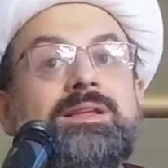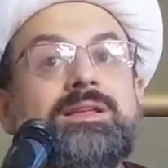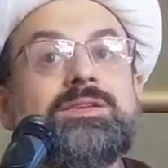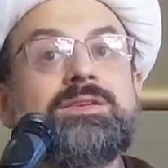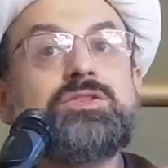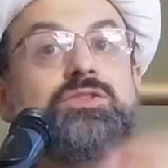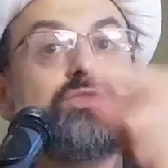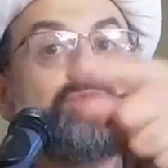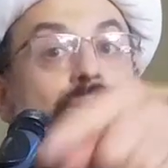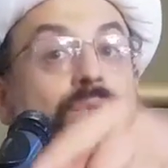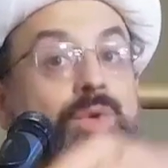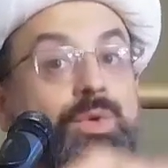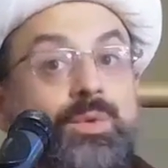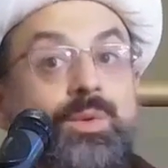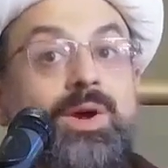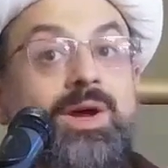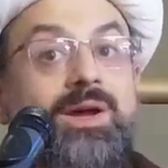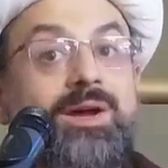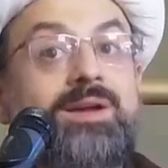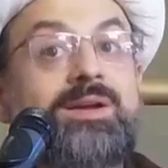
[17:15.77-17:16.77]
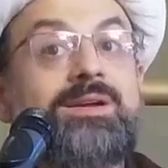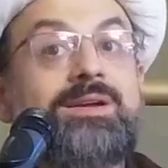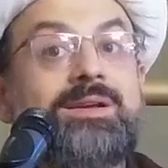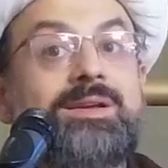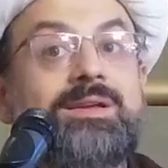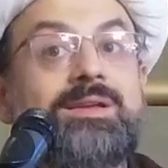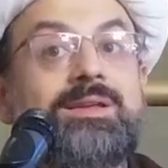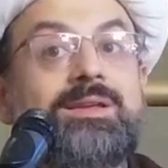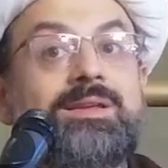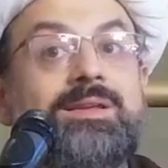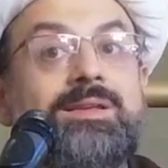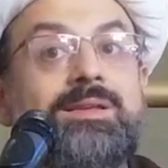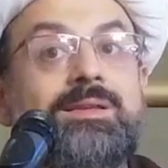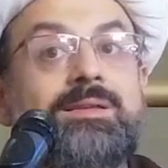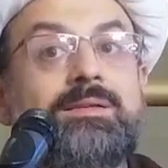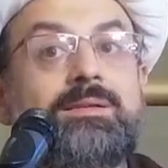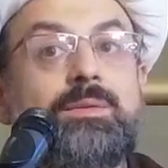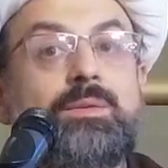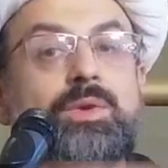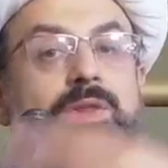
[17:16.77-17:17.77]
soon,
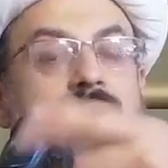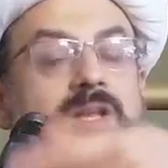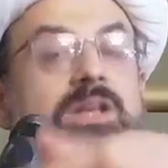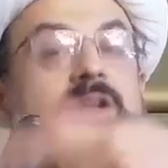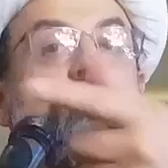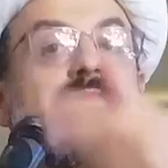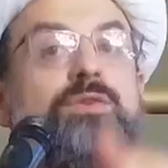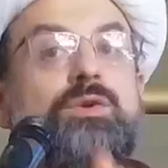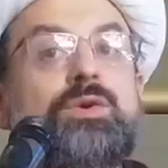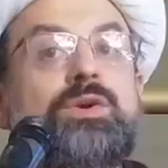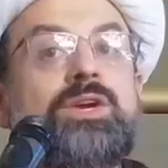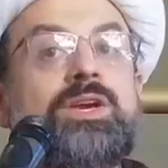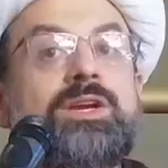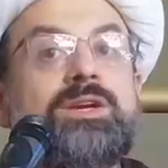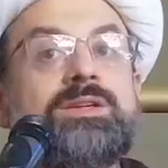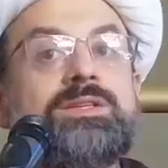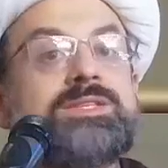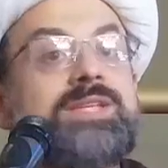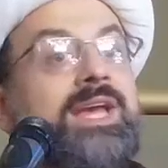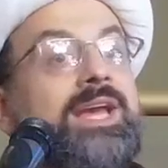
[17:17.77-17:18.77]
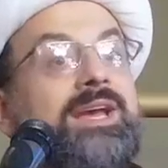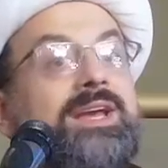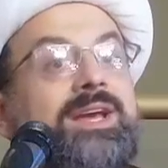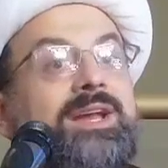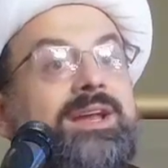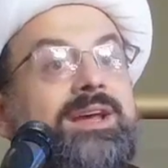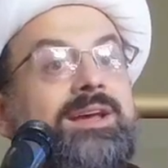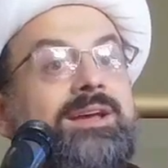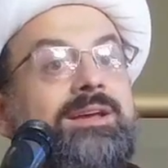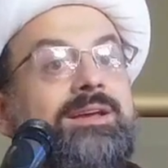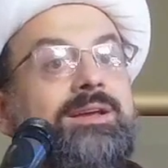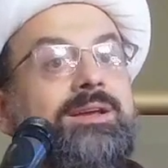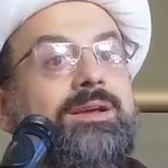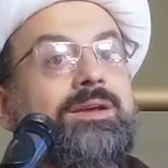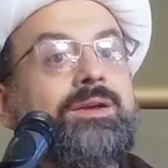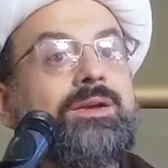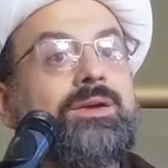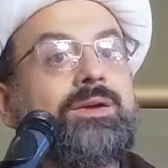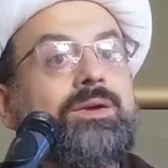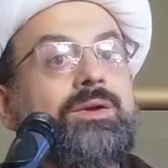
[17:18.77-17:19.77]
within a few years, they are going to
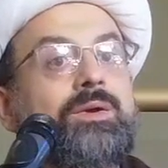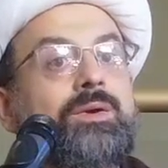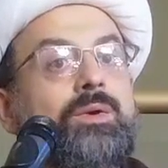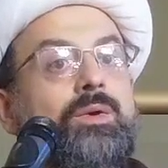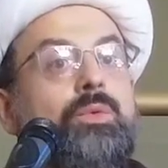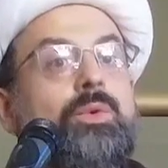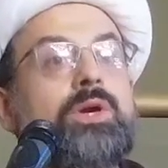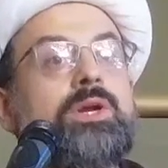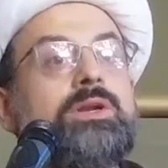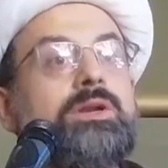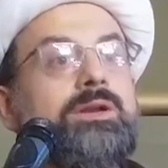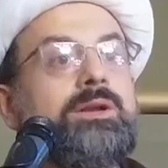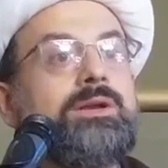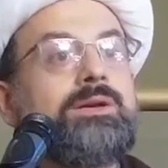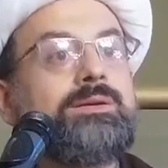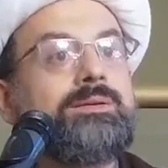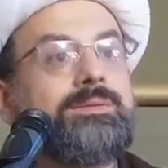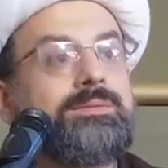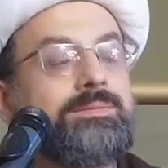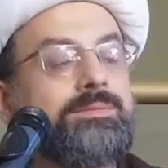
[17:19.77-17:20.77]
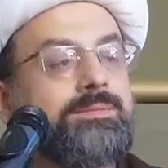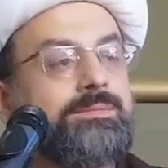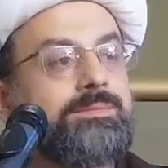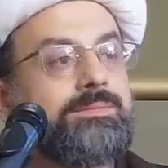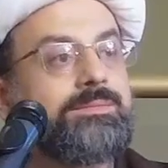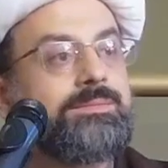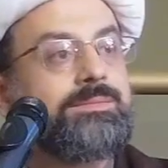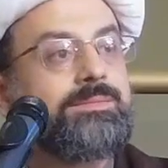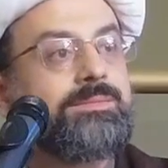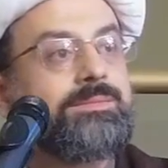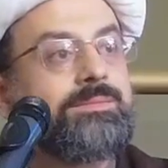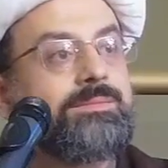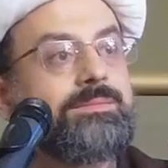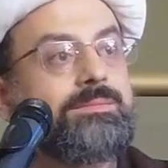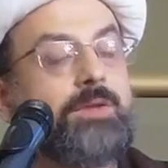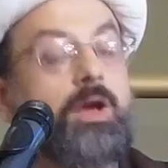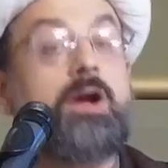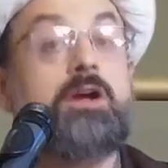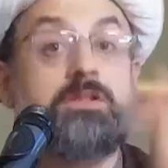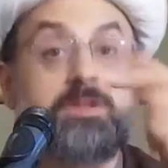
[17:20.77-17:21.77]
win.
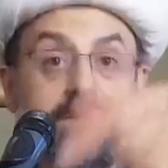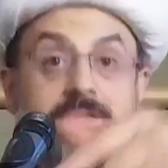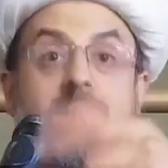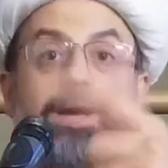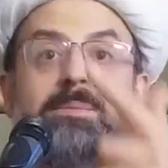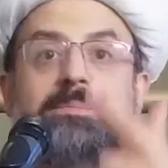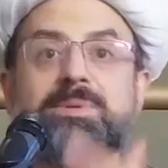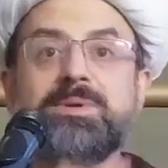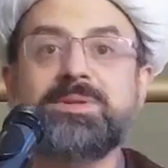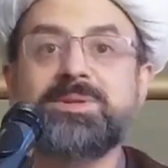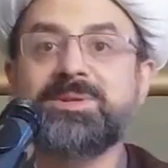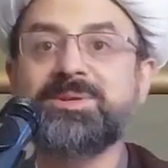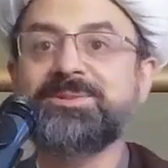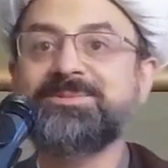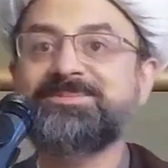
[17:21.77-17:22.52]
And it happened.